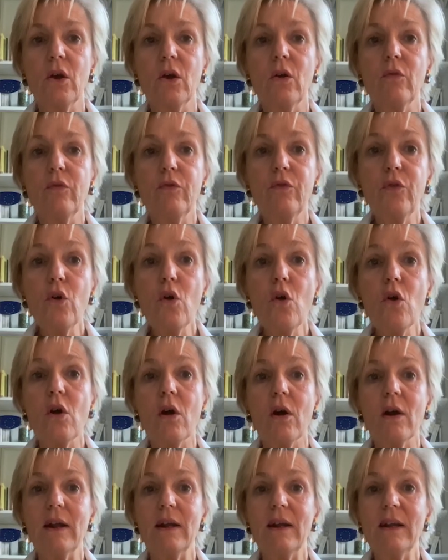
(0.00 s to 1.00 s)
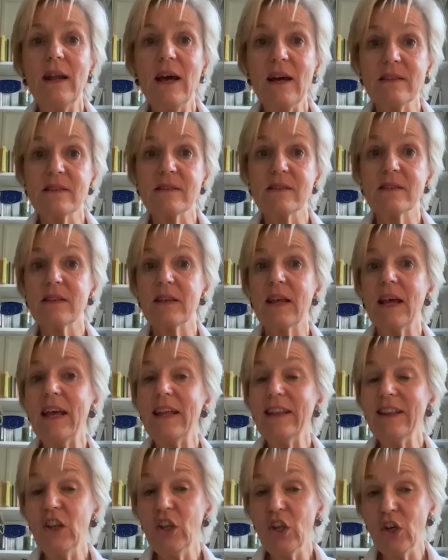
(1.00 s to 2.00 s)
Four, last
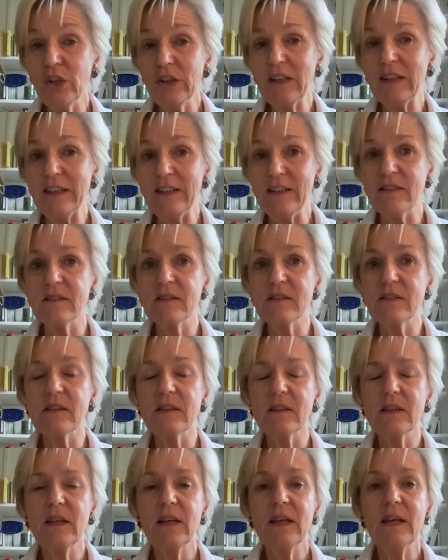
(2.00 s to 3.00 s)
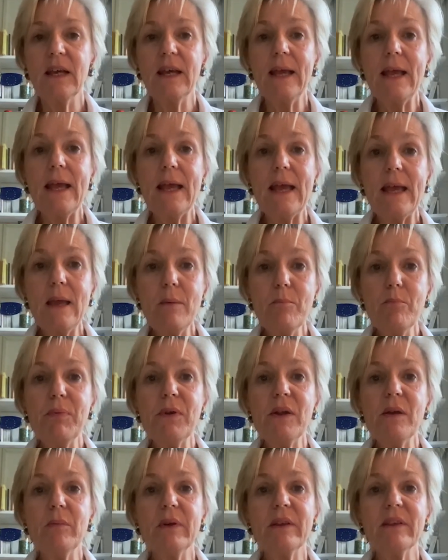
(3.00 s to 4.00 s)
and not least,
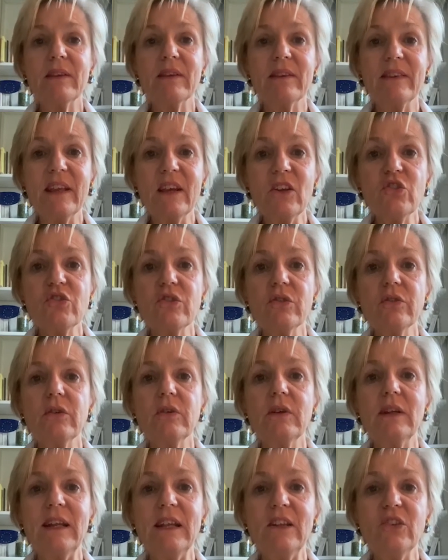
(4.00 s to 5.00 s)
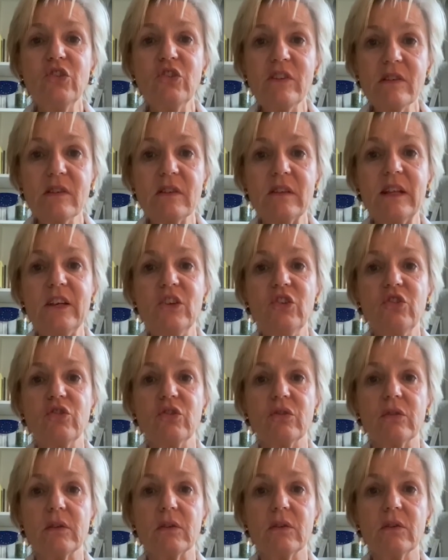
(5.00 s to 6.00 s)
implement national
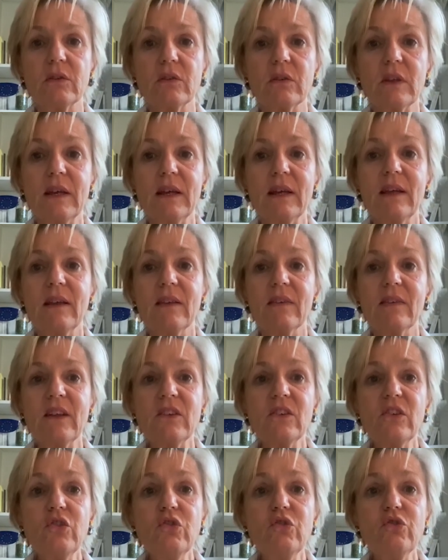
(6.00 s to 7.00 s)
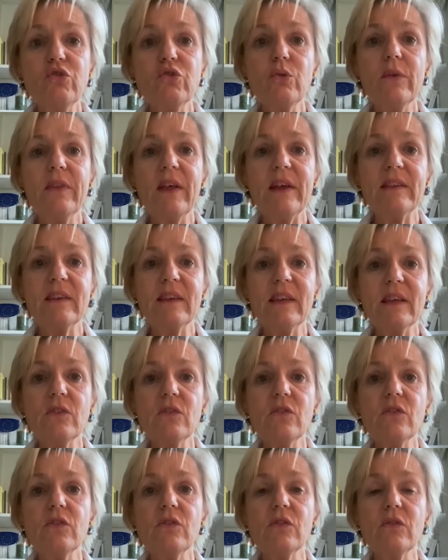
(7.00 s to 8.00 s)
legislations that ensure that
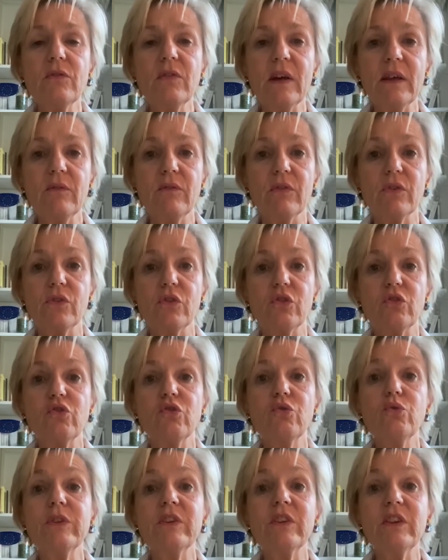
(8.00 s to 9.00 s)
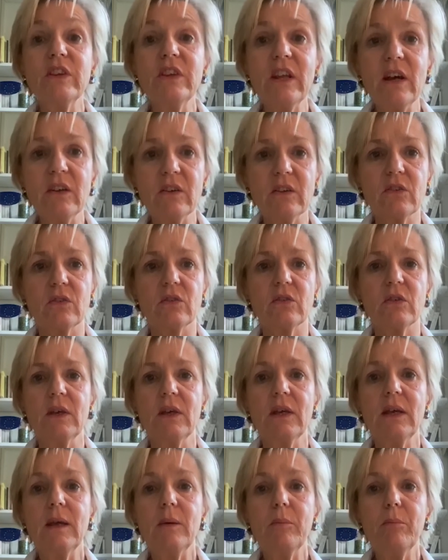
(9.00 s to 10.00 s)
cancer survivors should not
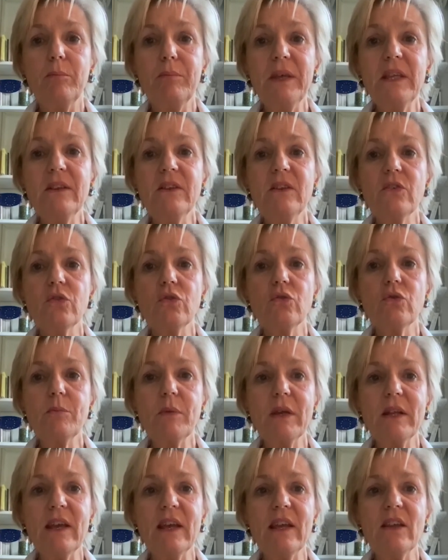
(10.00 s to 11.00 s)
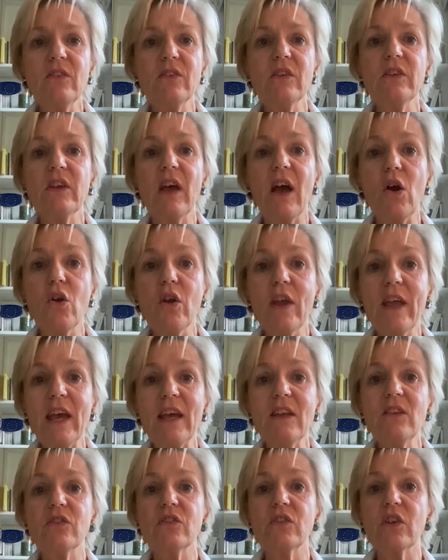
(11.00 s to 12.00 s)
be discriminated
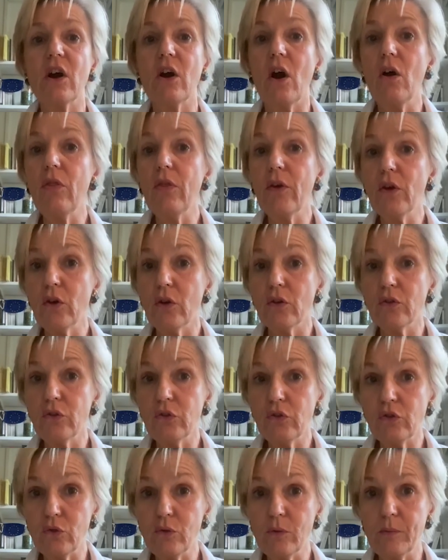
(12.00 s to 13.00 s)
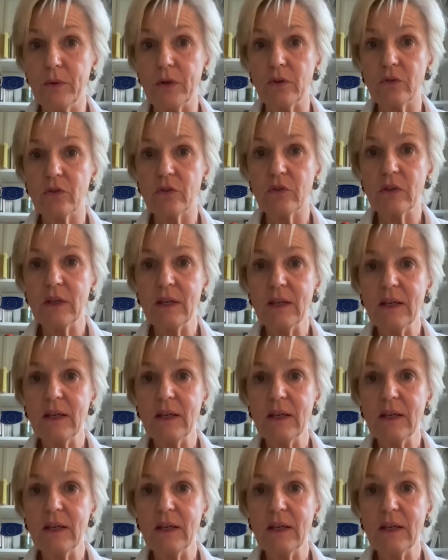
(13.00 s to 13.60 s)
against other consumers